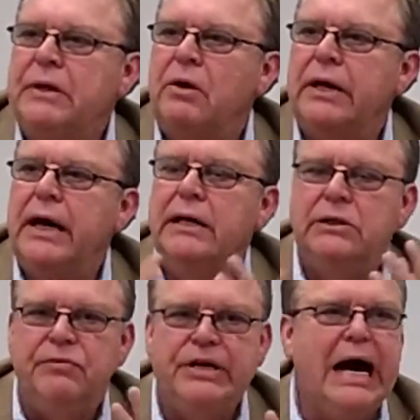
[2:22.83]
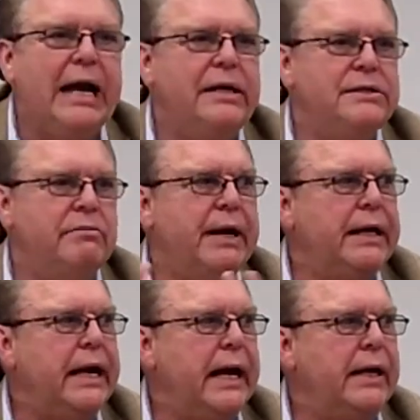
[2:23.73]
Okay, if you got it, has
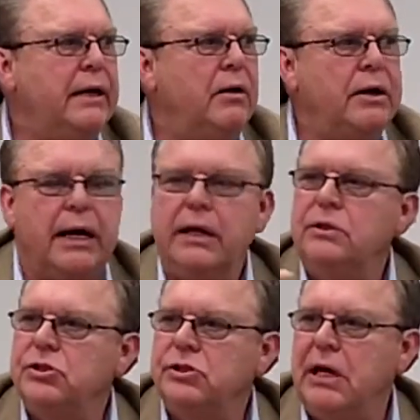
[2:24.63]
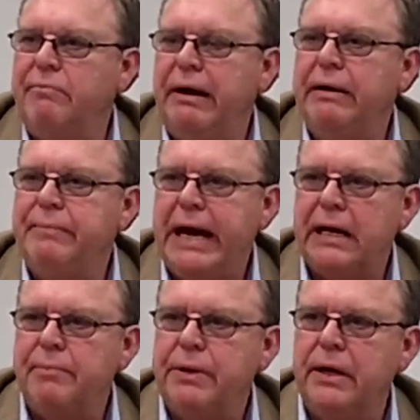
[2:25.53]
everybody got it? Okay, just come right
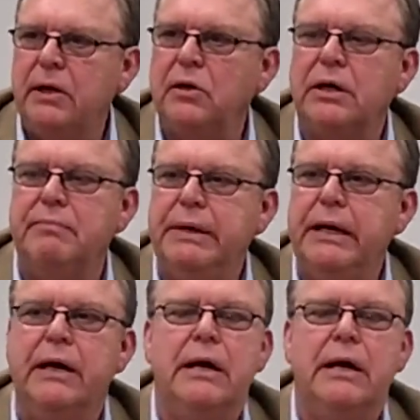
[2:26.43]
back up here and look at me.